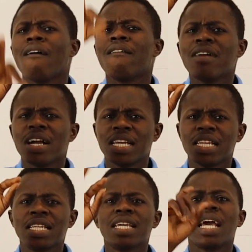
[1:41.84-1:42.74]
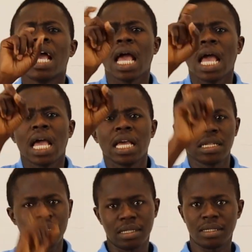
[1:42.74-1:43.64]
you find the value
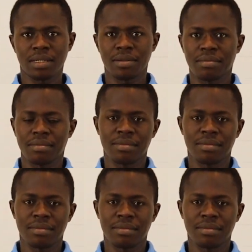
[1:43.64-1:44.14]
of x.